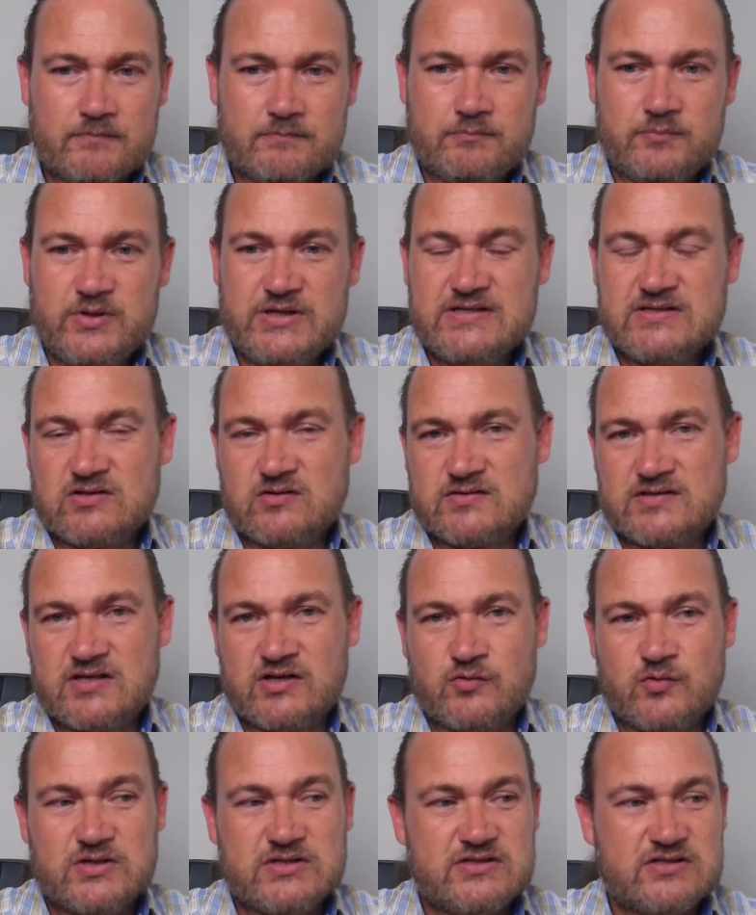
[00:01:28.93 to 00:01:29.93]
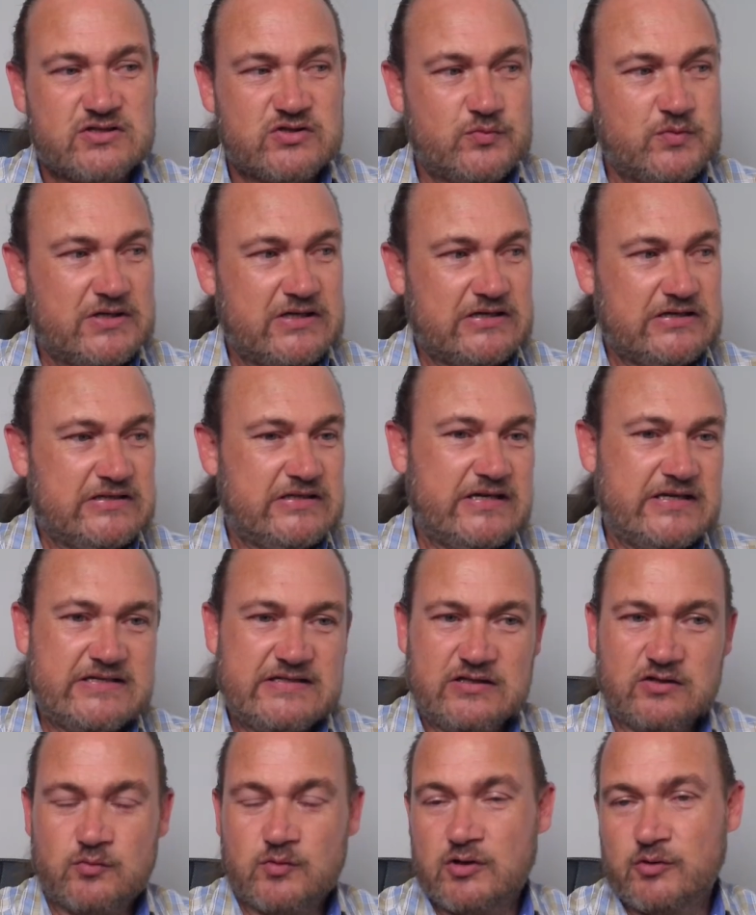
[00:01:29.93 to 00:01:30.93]
please ask the questions. We can address
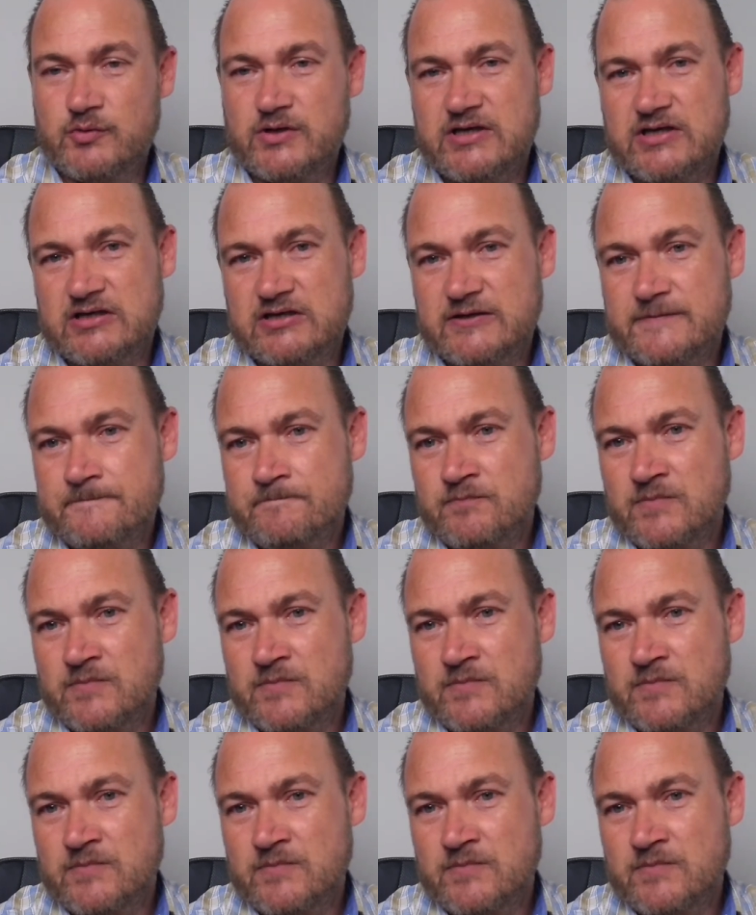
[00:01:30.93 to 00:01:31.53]
it while we're here.